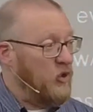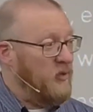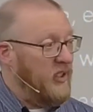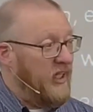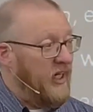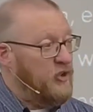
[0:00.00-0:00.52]
And
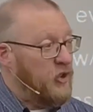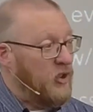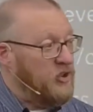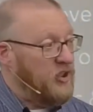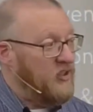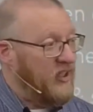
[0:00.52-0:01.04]
then a church
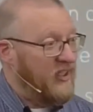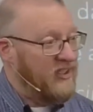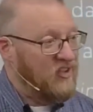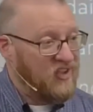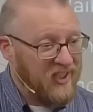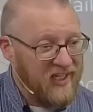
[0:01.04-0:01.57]
in
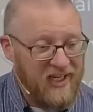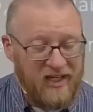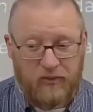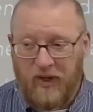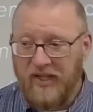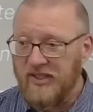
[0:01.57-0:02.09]
Tennessee, in
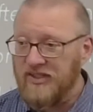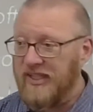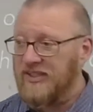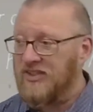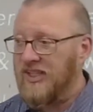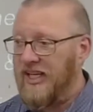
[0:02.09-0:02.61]
Franklin,
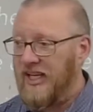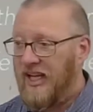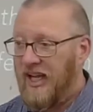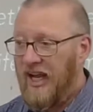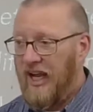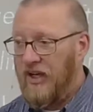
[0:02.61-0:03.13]
Tennessee,
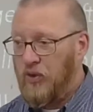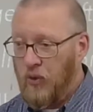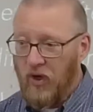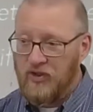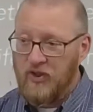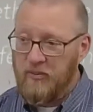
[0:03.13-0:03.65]
uh, who
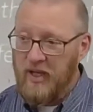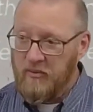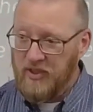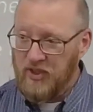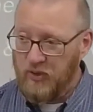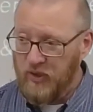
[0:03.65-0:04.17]
also make
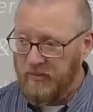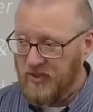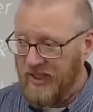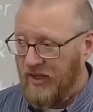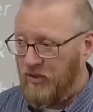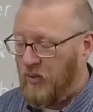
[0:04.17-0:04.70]
mission trips
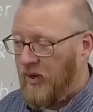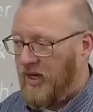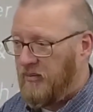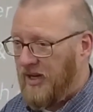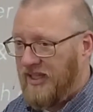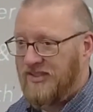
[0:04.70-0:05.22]
down to
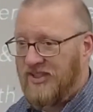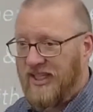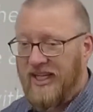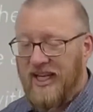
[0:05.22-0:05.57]
Guatemala City,